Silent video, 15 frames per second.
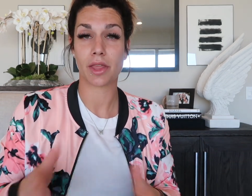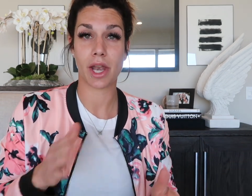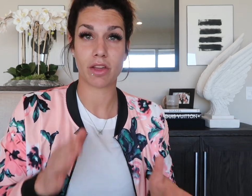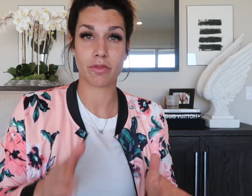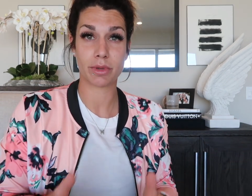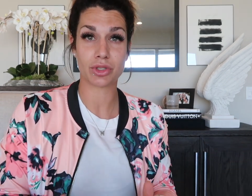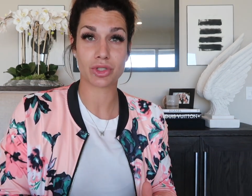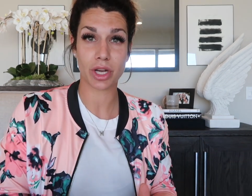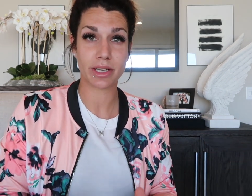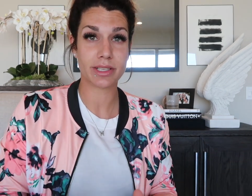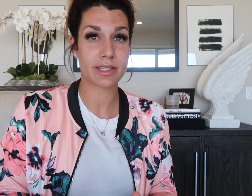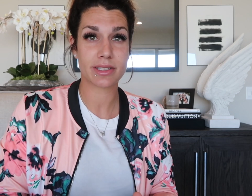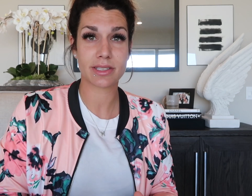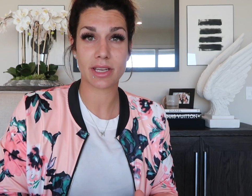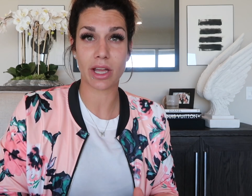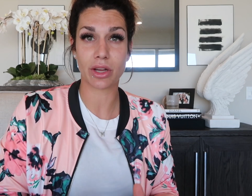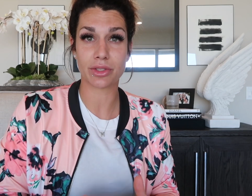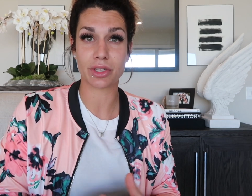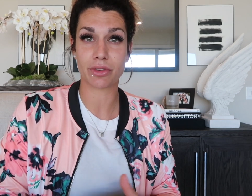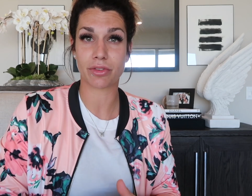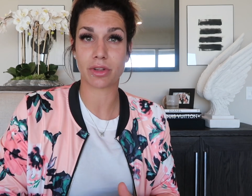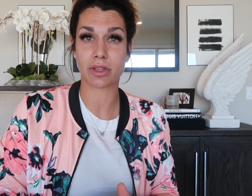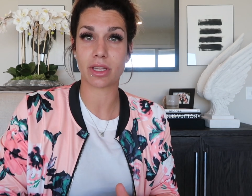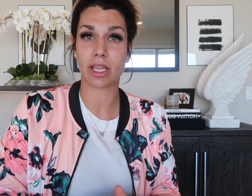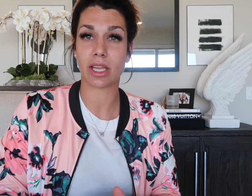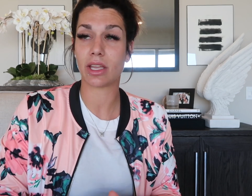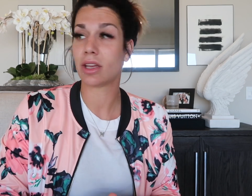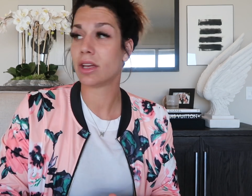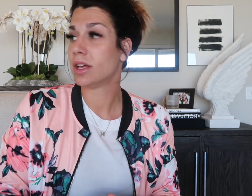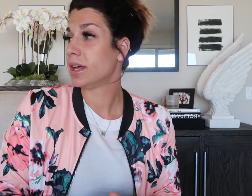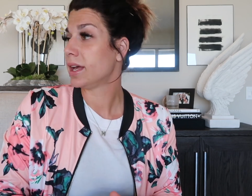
that I've been trying to style differently.